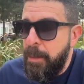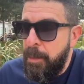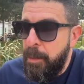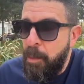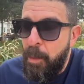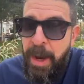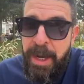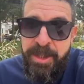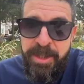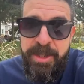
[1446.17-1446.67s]

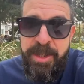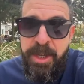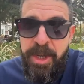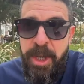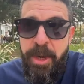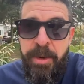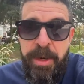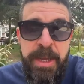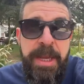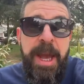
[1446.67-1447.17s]
wants
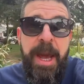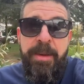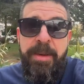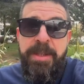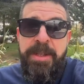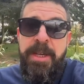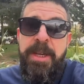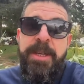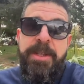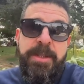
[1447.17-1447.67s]
security
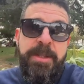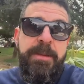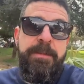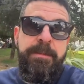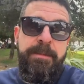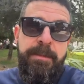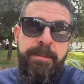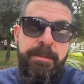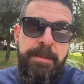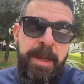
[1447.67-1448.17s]
guarantees,
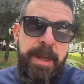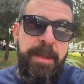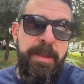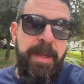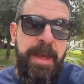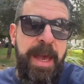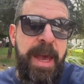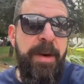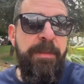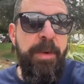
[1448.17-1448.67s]
and
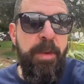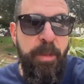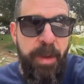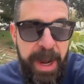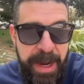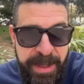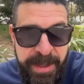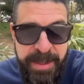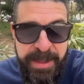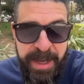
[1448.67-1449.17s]
they have a
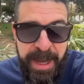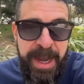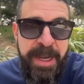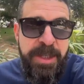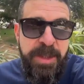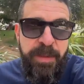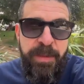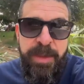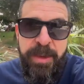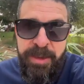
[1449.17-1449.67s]
right to
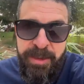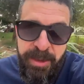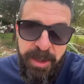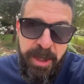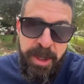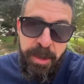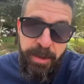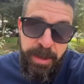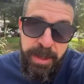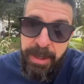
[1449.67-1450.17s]
ask for those
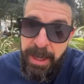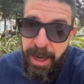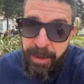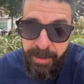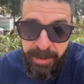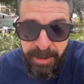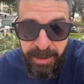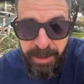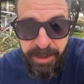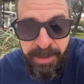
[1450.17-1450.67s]
security
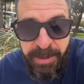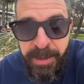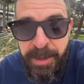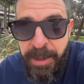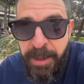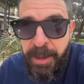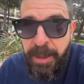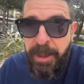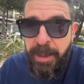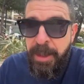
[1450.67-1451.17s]
guarantees.
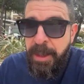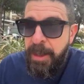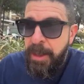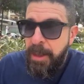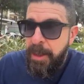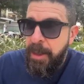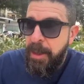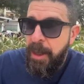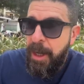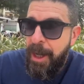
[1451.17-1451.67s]

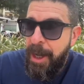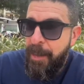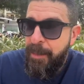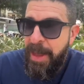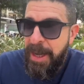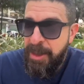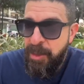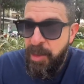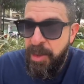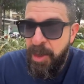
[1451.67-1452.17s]
Um,
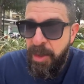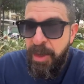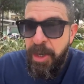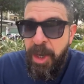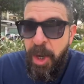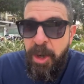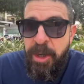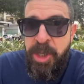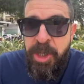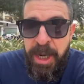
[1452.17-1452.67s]
that's what they're
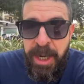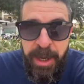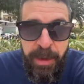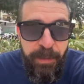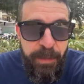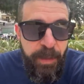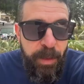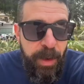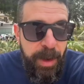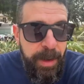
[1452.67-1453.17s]
negotiating
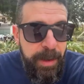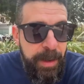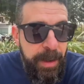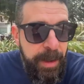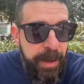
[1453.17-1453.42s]
for.